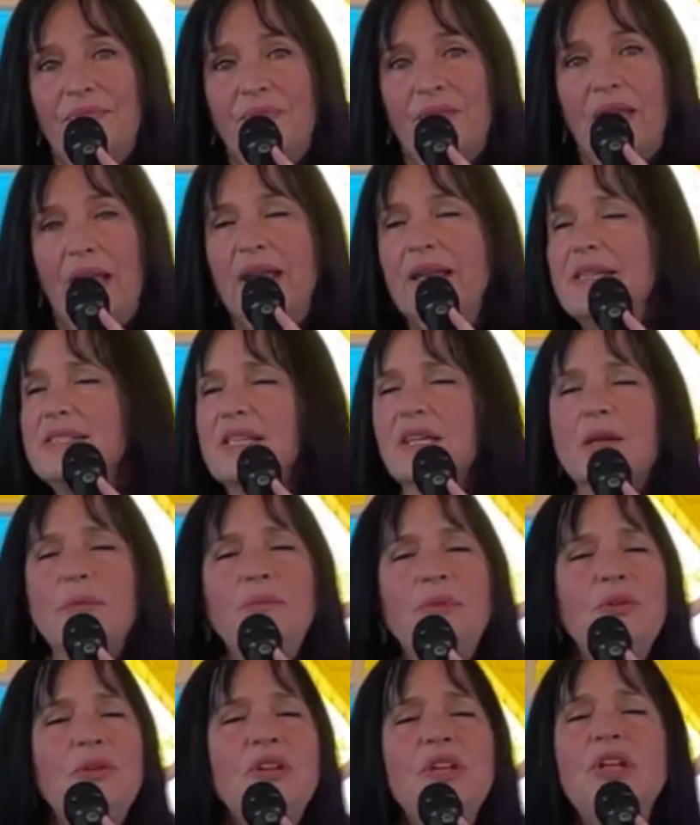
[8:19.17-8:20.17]
And as a
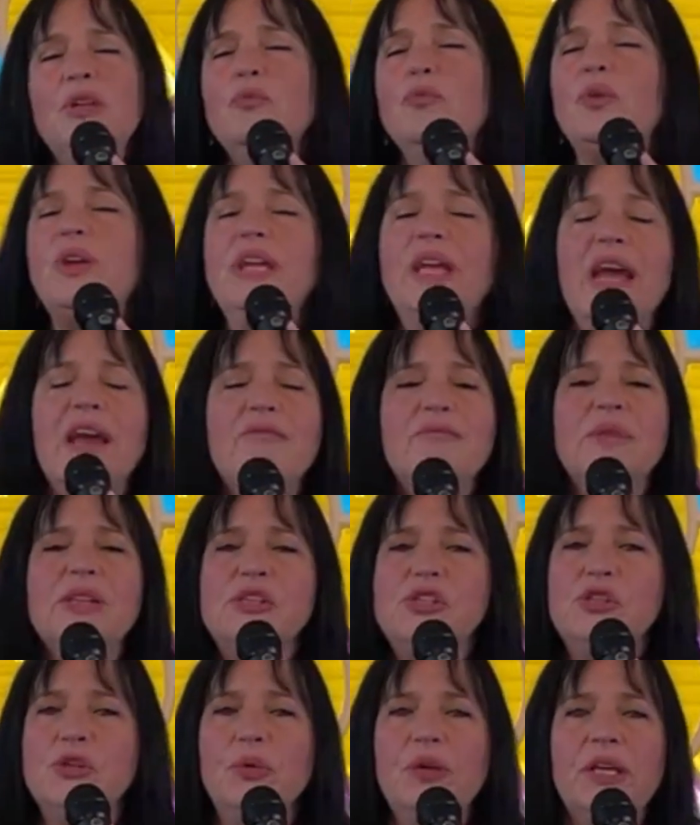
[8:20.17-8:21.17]
community, we have been
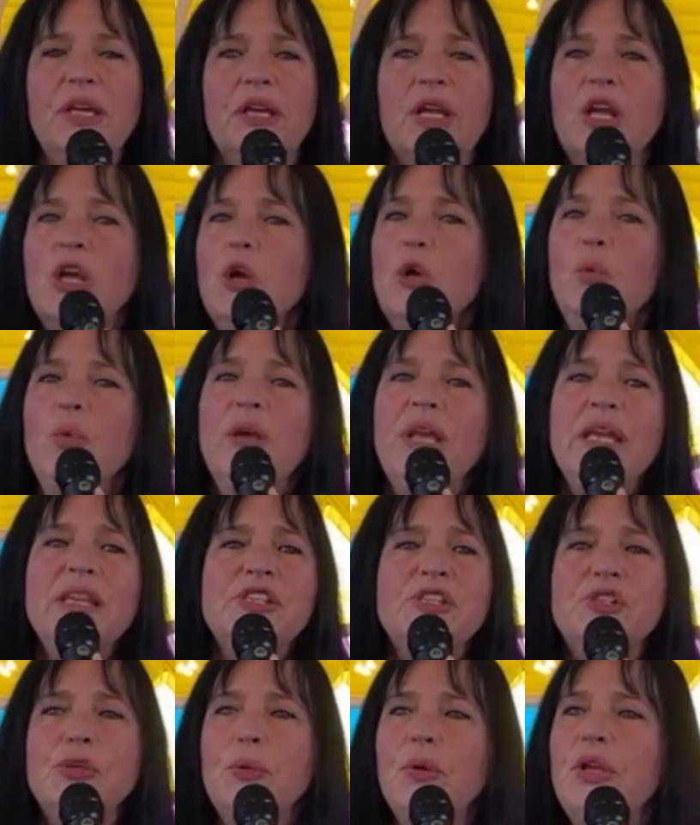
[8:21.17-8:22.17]
doing it. We
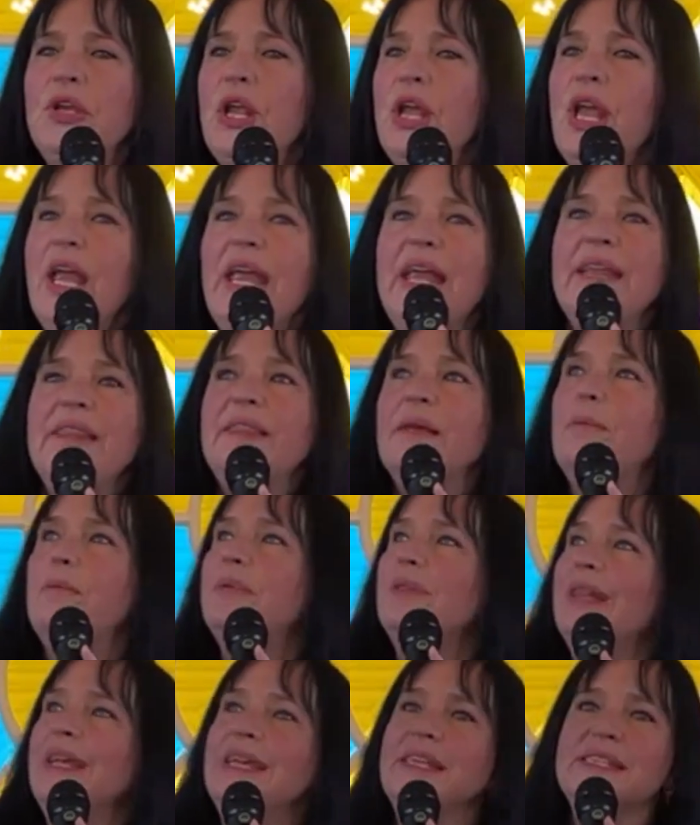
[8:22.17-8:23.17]
do it in the
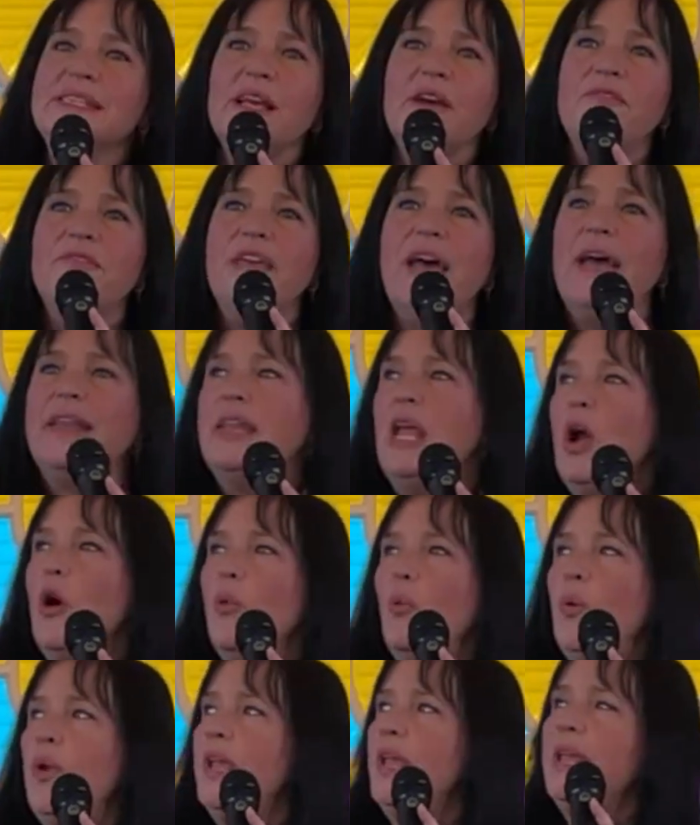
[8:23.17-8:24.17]
place of that
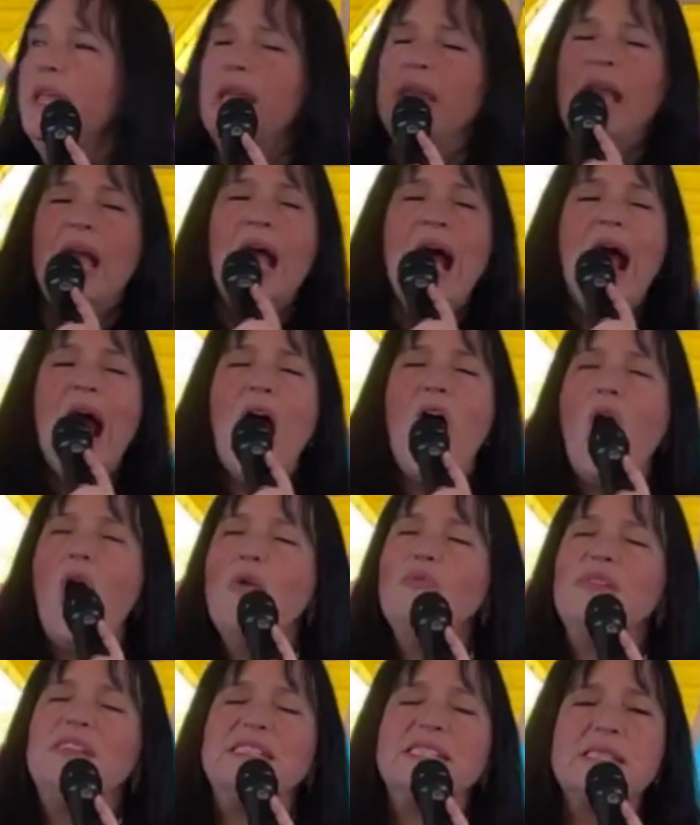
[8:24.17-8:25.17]
we
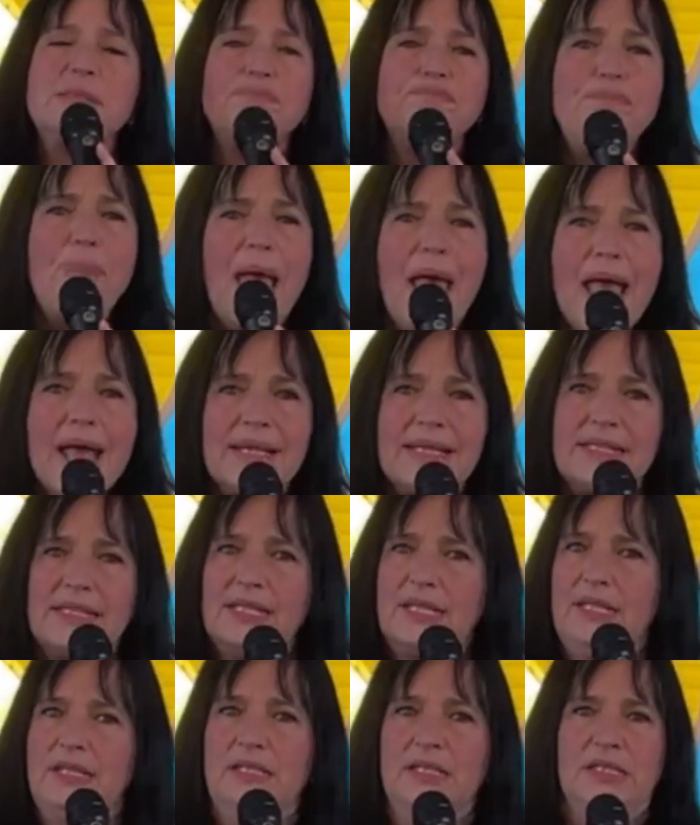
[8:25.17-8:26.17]

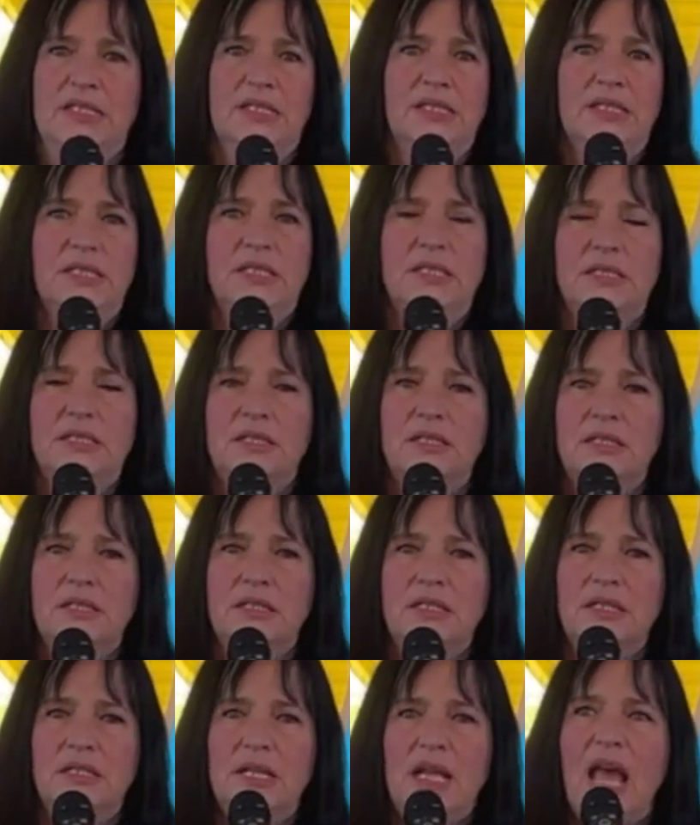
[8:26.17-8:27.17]
respect
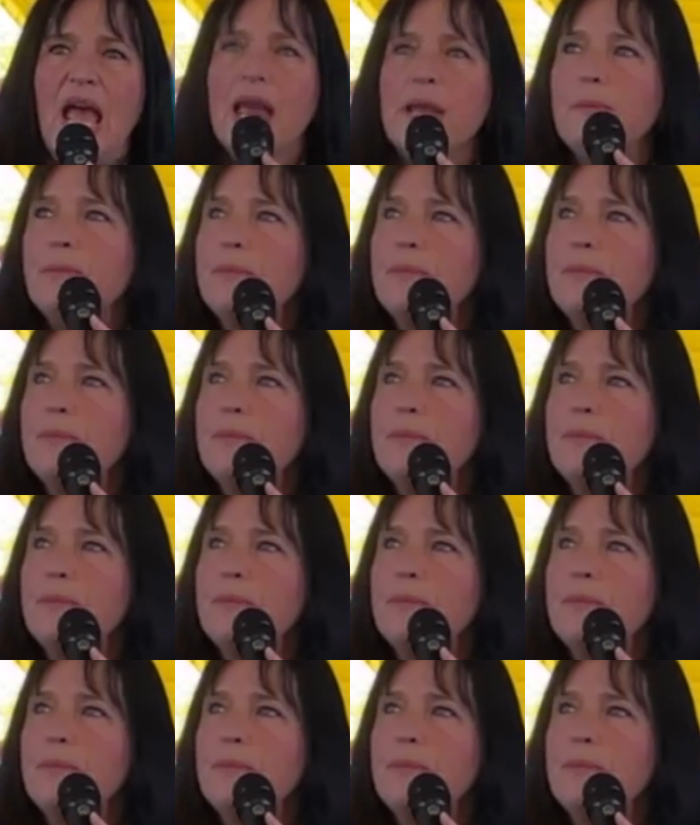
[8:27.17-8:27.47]
and